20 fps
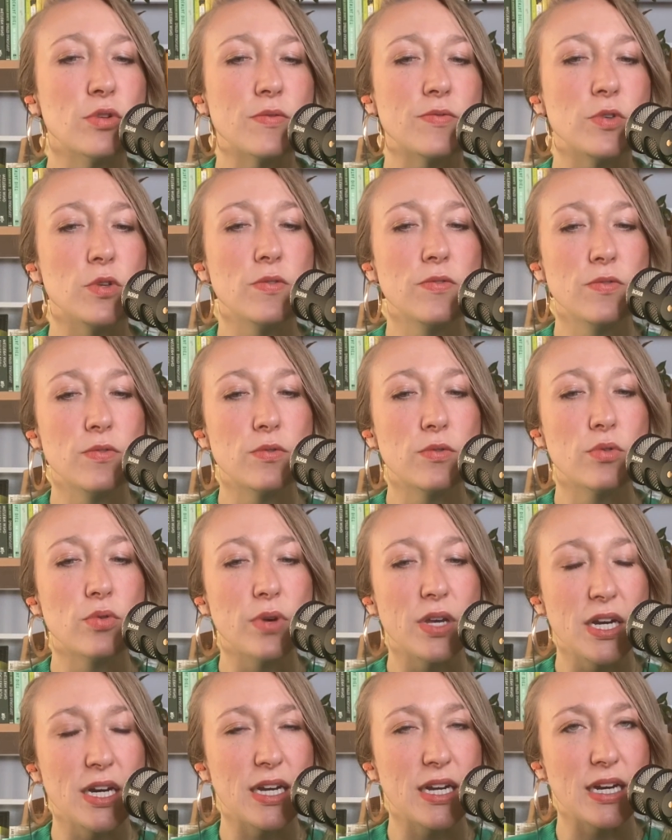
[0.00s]
if you've
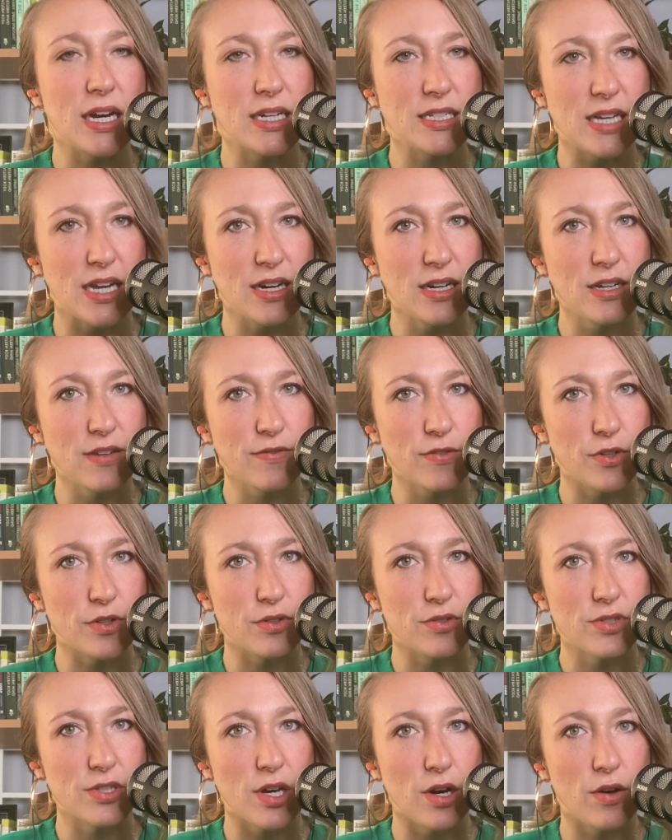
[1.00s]
created an identity for
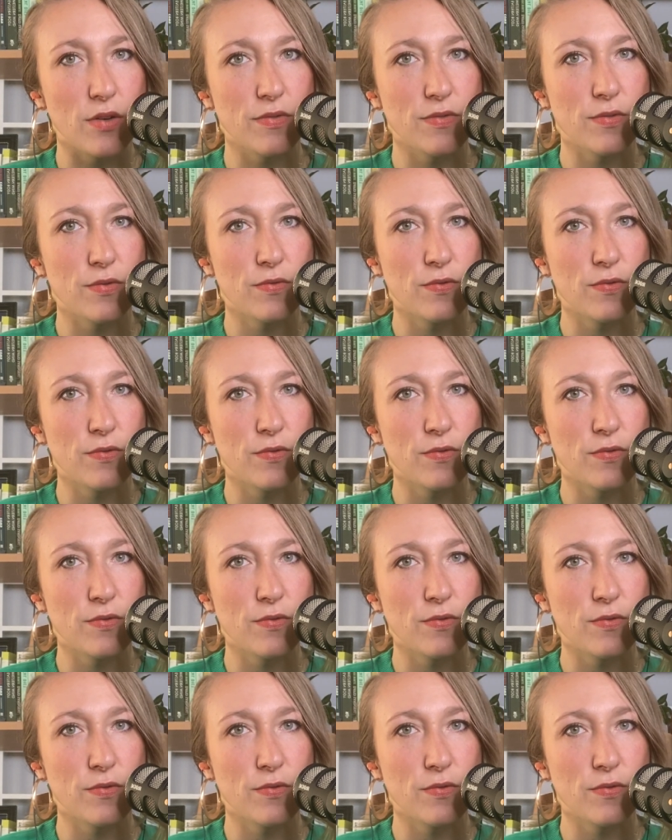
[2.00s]
yourself,